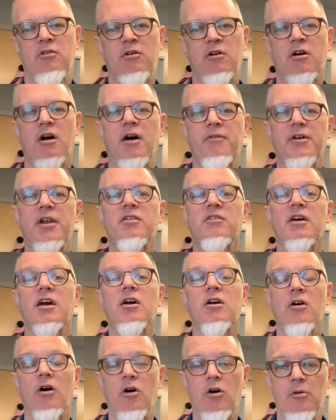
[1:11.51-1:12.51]
coffee doesn't
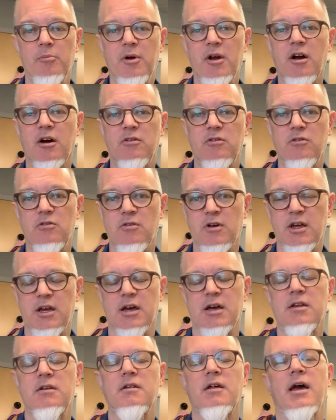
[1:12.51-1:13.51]
get cold because you drink
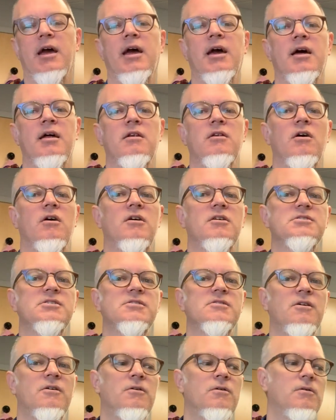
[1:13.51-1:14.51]
it, and
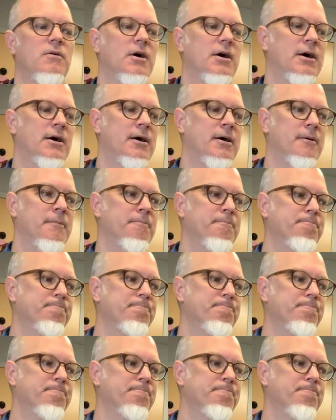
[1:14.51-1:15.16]
also